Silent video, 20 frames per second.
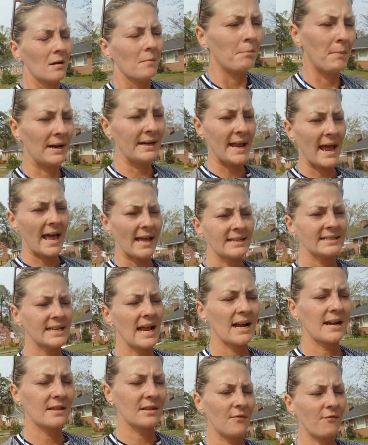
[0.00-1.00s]
My dad's
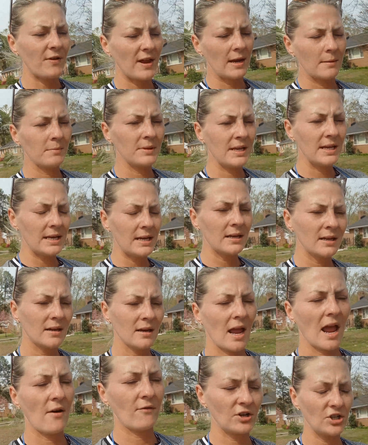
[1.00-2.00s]
side of the family,
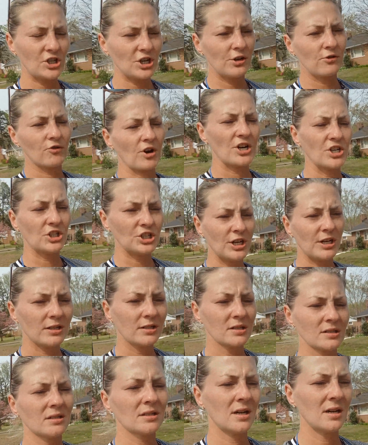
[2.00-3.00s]
every
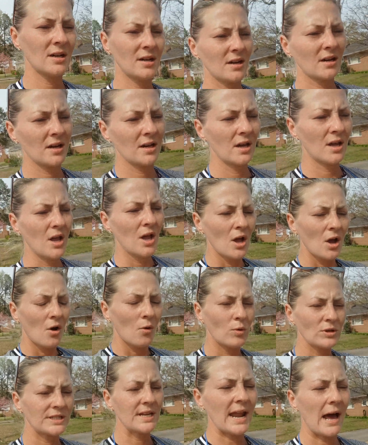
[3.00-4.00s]
generation
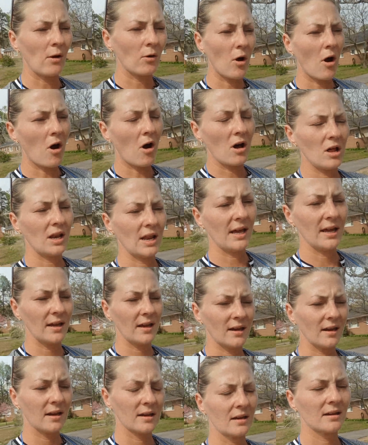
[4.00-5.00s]
was an alcoholic.
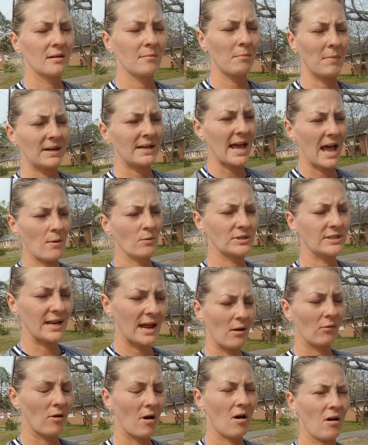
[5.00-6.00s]
My dad was an
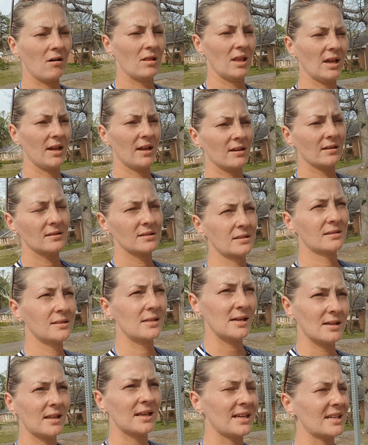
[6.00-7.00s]
alcoholic,
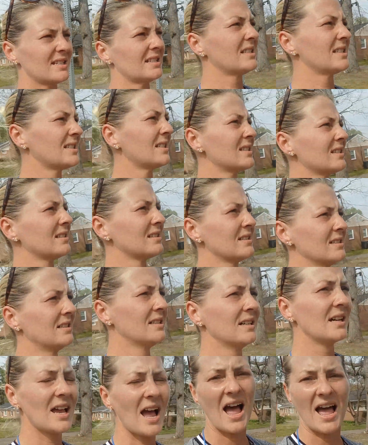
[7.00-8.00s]
still is,
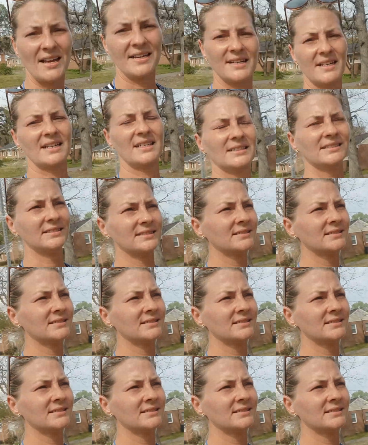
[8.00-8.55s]
kinda.